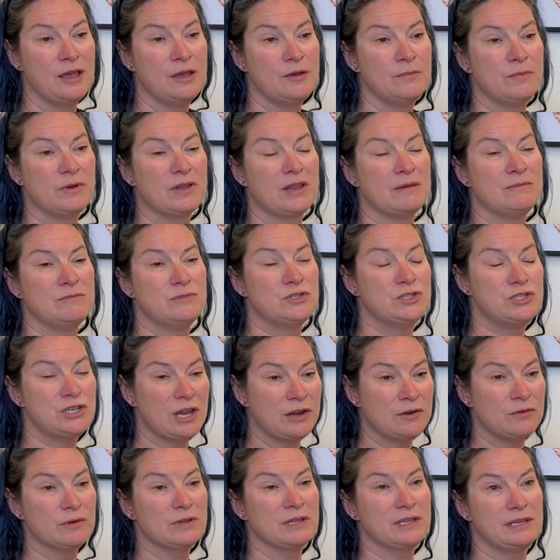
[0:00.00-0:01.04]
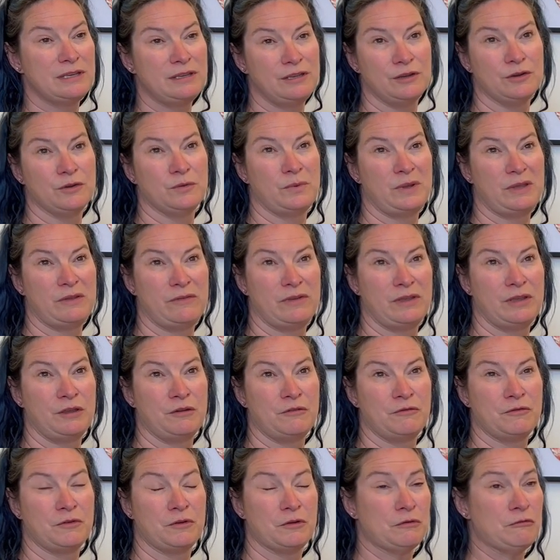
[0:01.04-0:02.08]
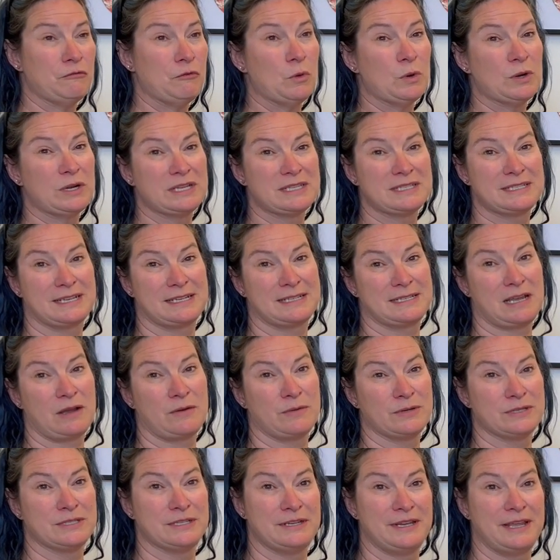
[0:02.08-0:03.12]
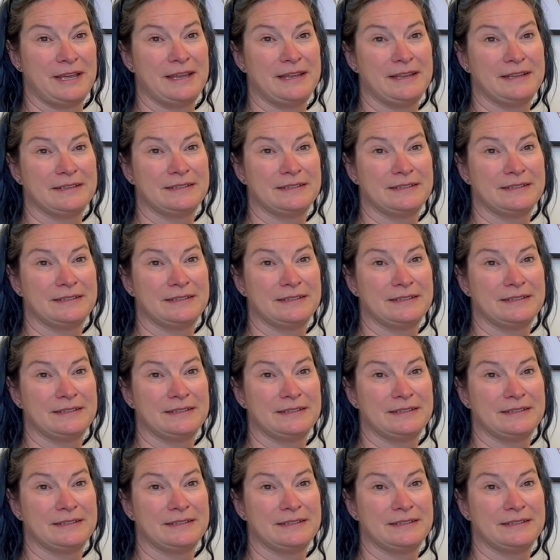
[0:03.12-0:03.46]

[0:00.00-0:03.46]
but I'm generally here weaving for 4 to 6 hours a day.